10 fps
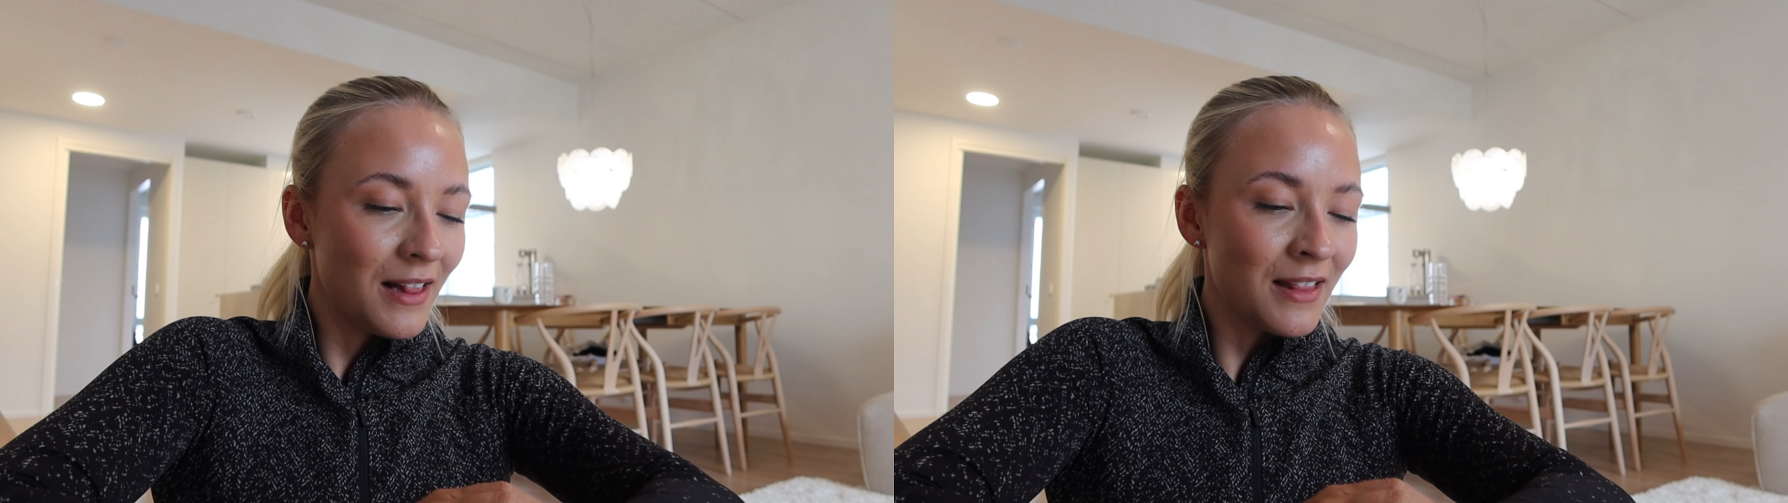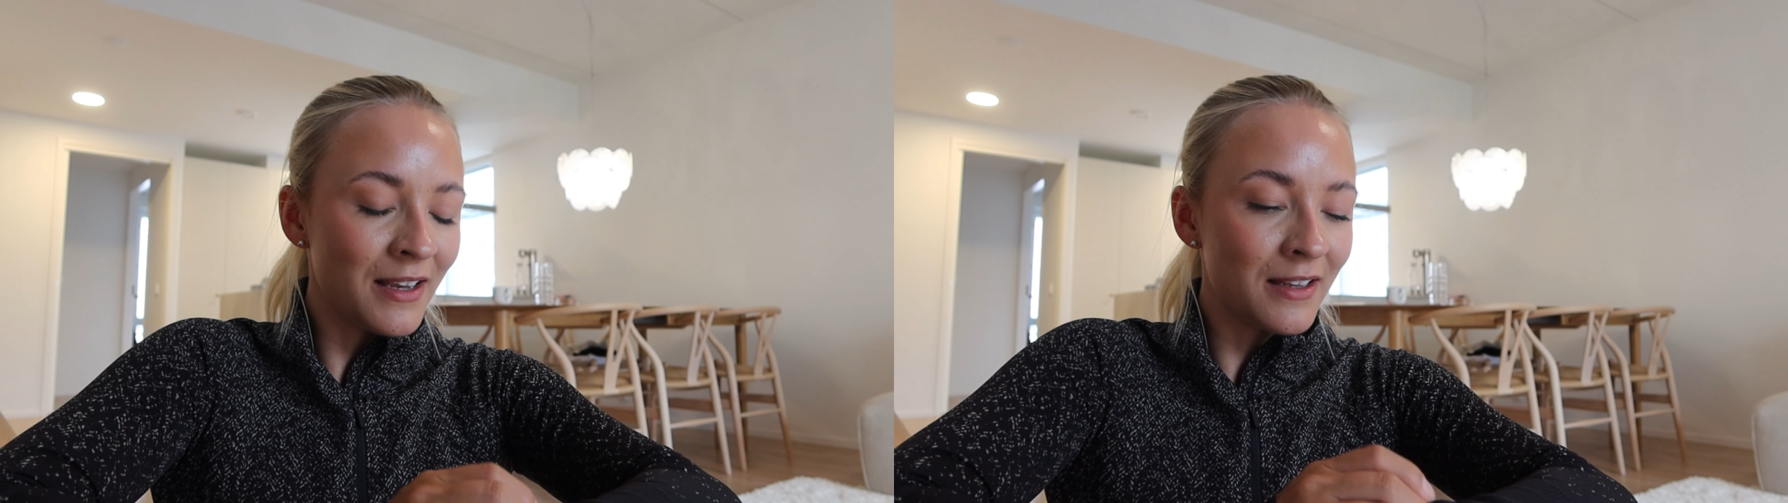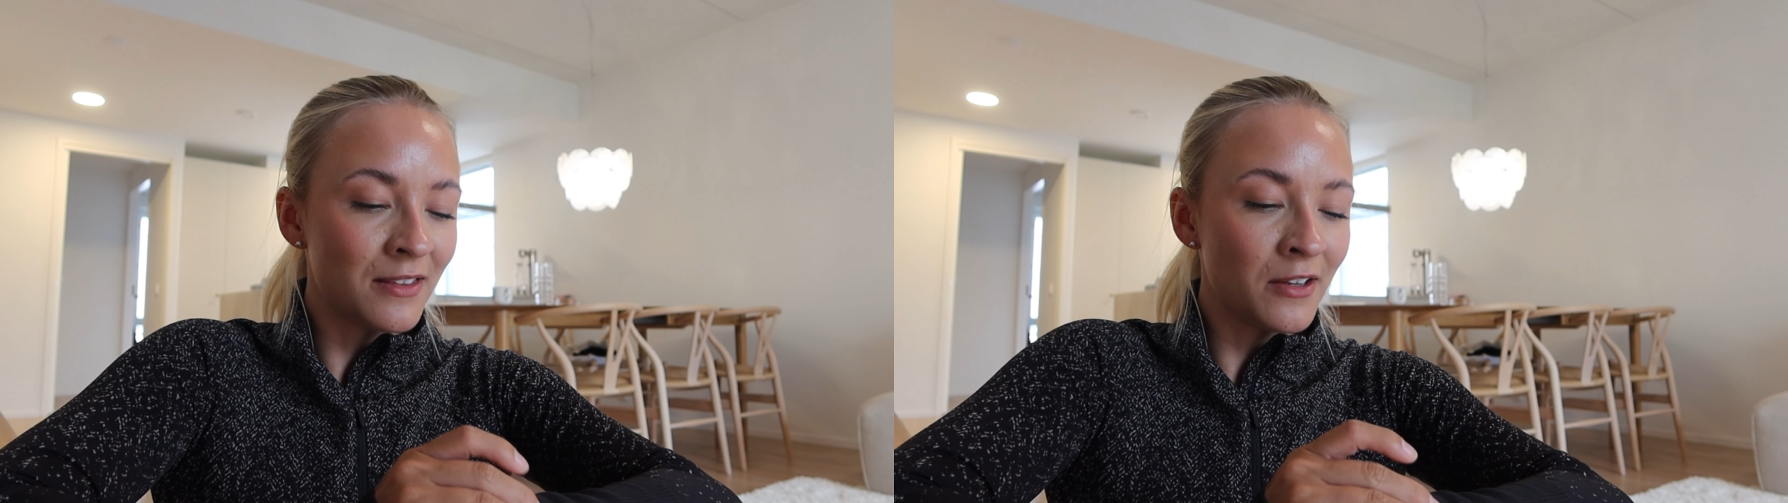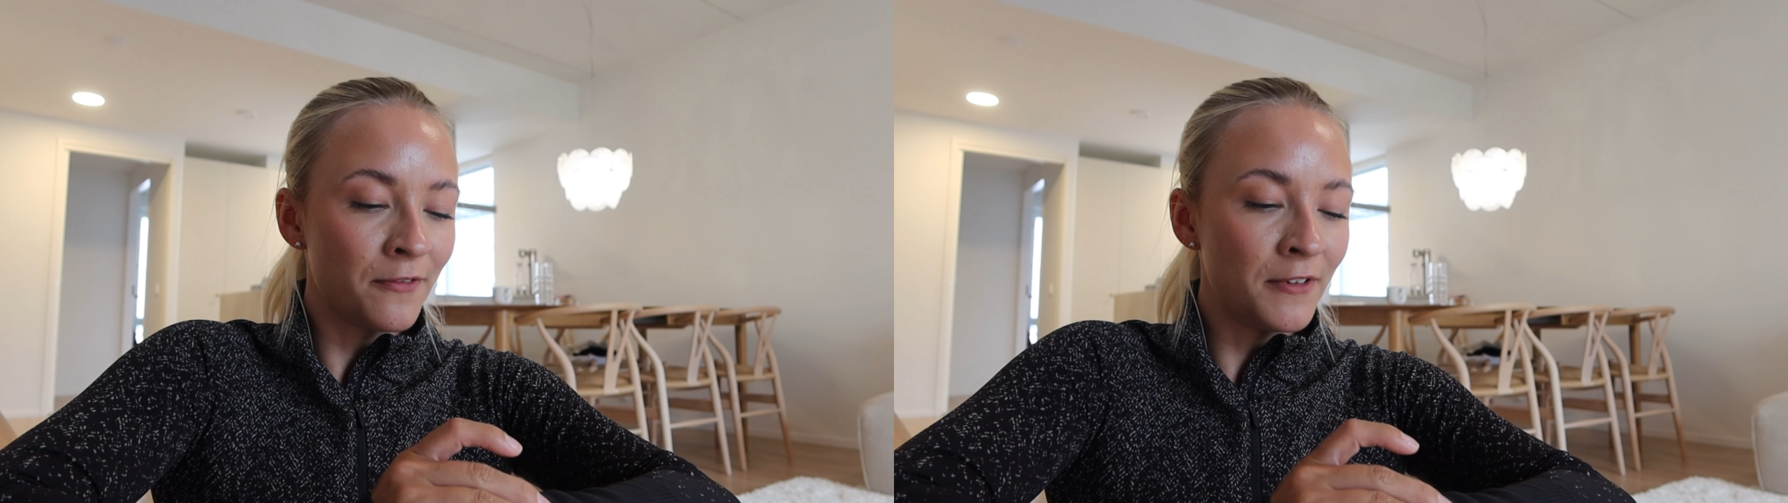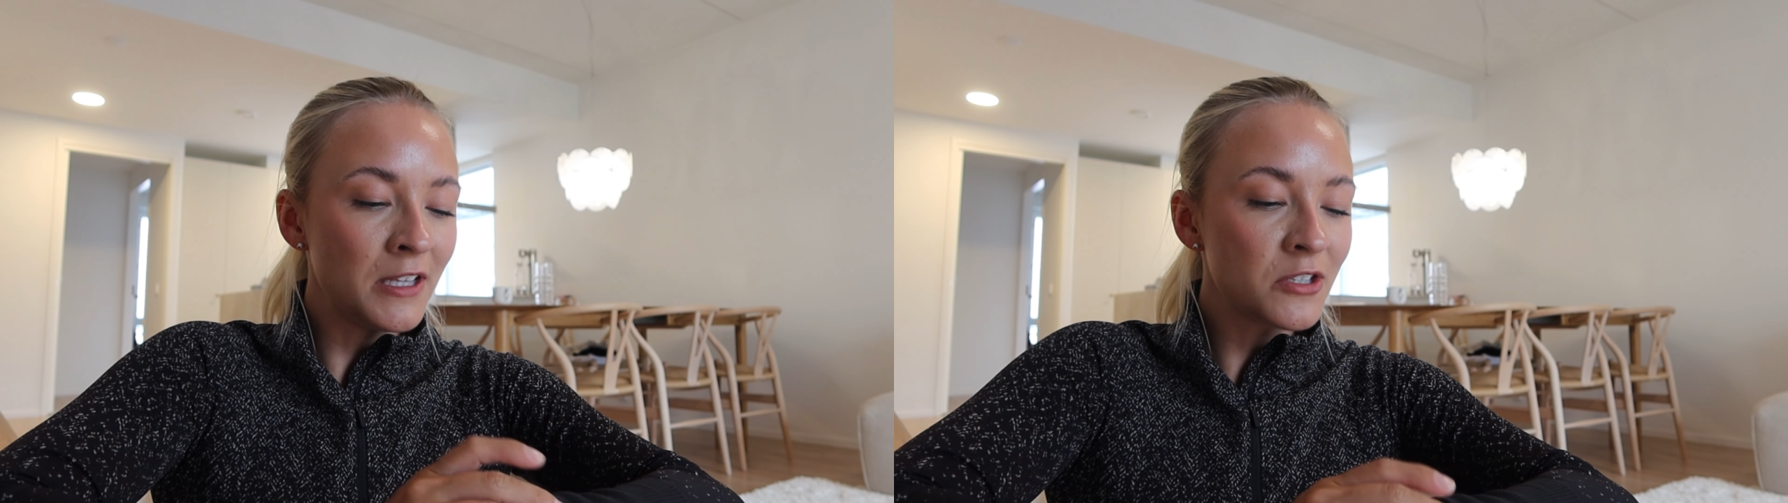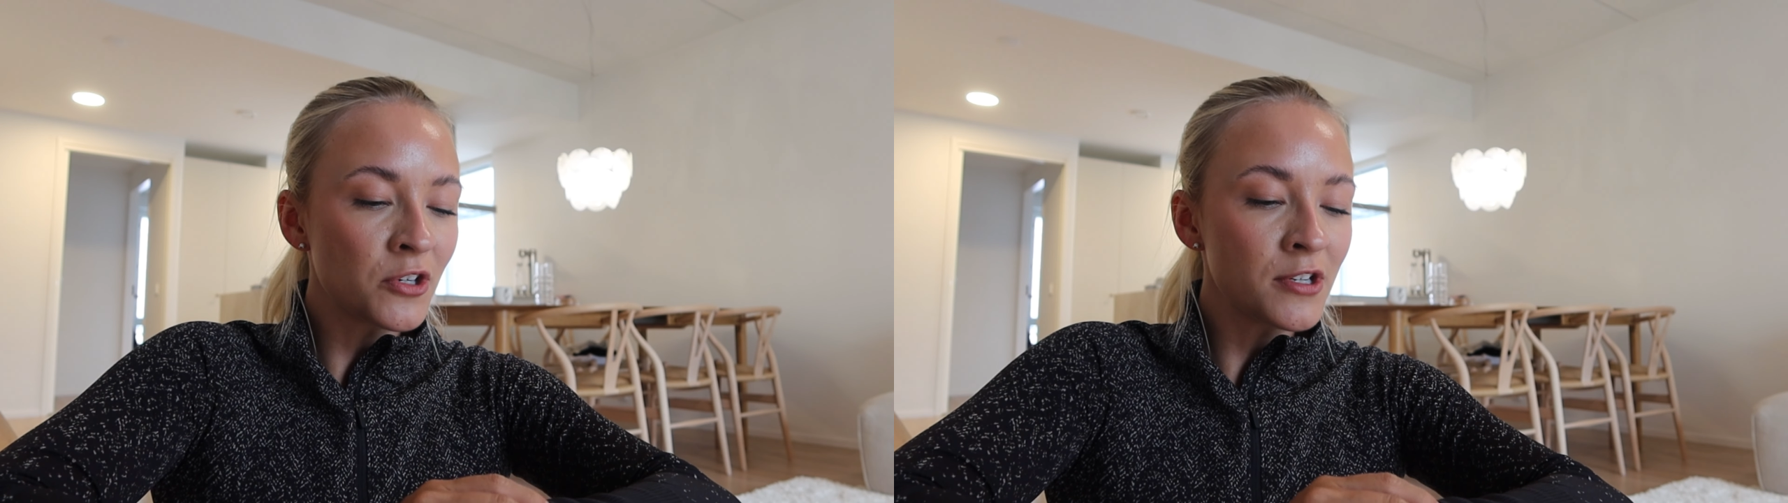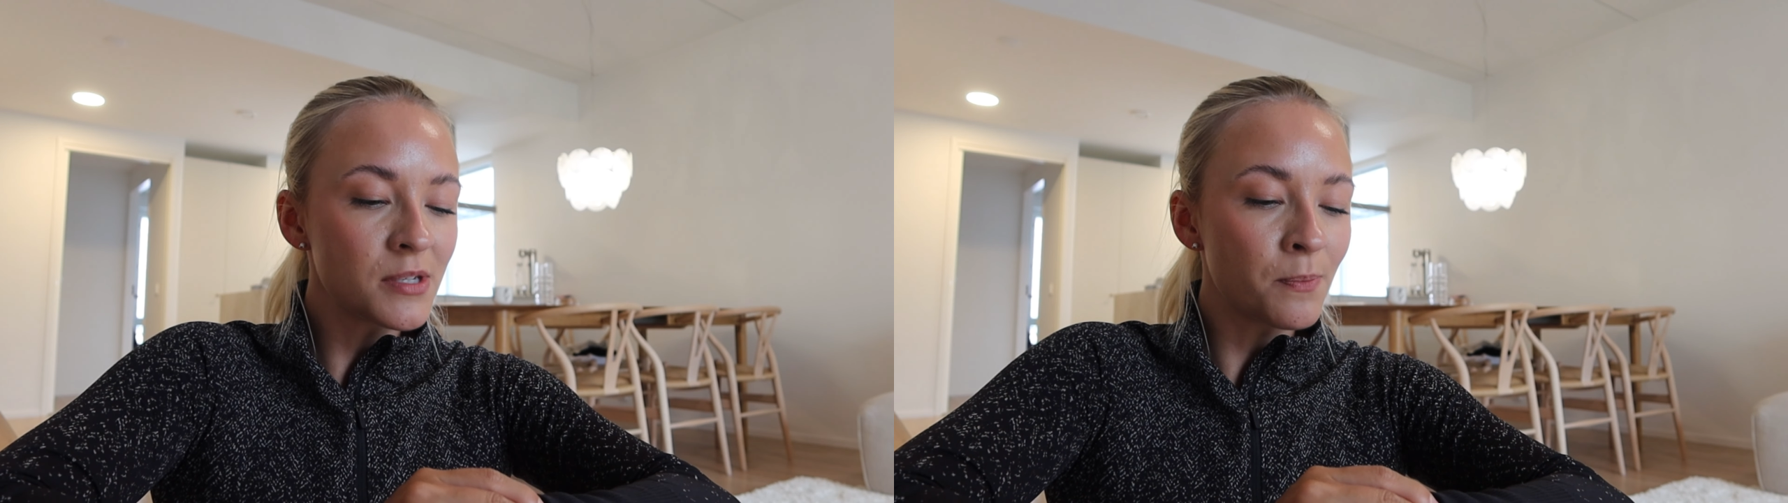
like the features,